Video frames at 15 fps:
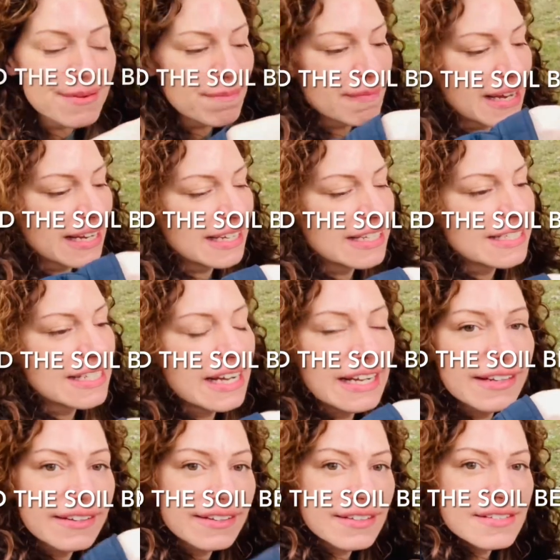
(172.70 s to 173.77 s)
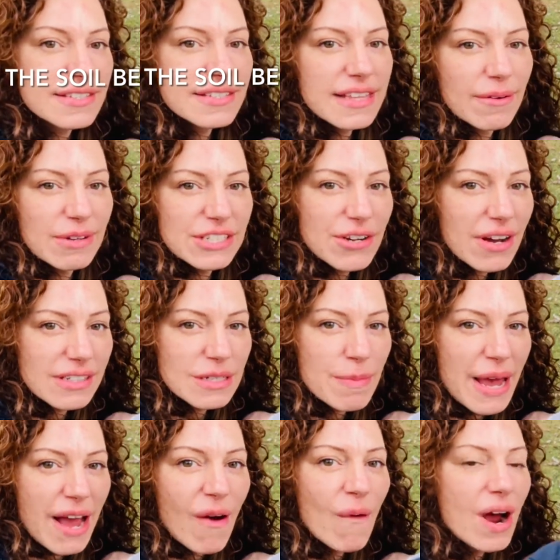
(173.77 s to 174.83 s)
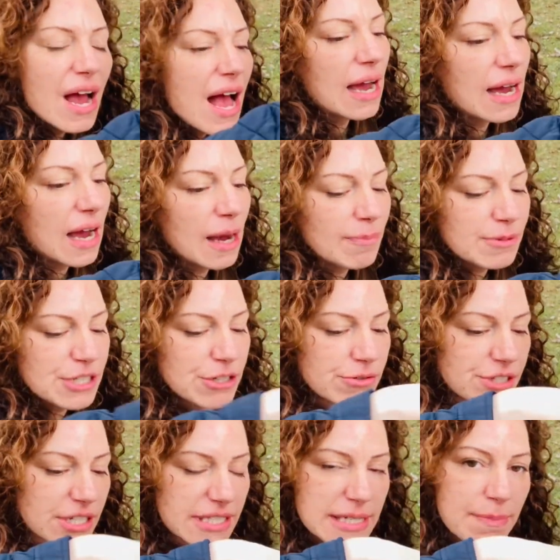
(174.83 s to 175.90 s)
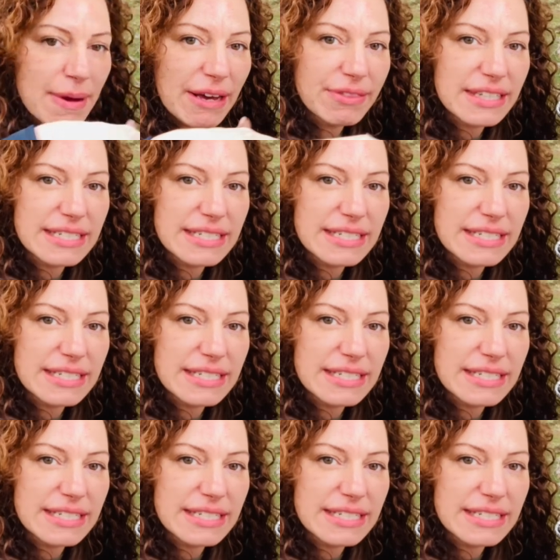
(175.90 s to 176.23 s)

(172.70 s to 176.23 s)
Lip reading: my containers that we talked about up to just about the